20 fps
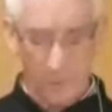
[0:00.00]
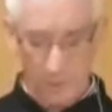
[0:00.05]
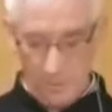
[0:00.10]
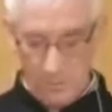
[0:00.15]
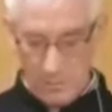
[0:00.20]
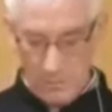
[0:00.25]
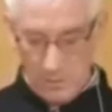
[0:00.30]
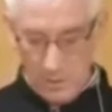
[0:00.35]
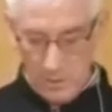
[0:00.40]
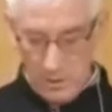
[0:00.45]
them:
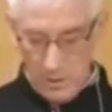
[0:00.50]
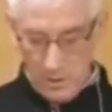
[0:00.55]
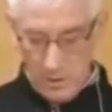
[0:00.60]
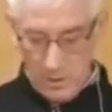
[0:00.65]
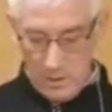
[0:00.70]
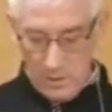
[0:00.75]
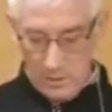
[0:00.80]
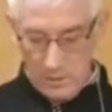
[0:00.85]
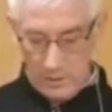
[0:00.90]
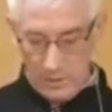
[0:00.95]

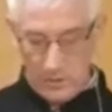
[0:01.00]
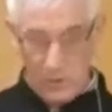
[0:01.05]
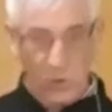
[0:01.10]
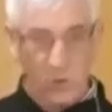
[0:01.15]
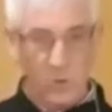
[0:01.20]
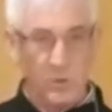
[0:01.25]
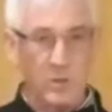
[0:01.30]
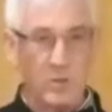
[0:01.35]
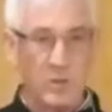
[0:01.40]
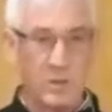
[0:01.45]
the
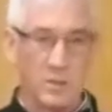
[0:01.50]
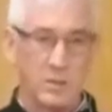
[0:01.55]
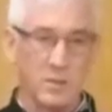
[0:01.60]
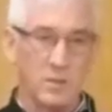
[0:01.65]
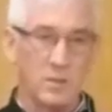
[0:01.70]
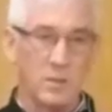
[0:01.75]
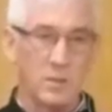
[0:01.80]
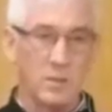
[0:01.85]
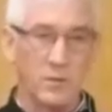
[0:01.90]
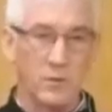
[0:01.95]

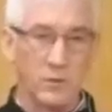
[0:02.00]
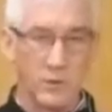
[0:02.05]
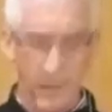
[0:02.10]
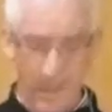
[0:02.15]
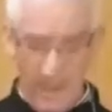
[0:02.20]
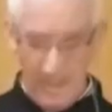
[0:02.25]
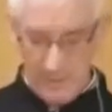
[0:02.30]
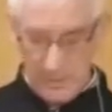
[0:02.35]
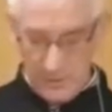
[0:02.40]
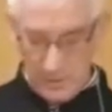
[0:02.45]
goodness of
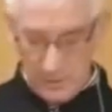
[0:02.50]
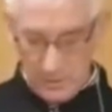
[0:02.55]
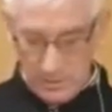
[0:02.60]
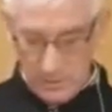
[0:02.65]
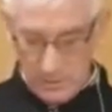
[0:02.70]
creation,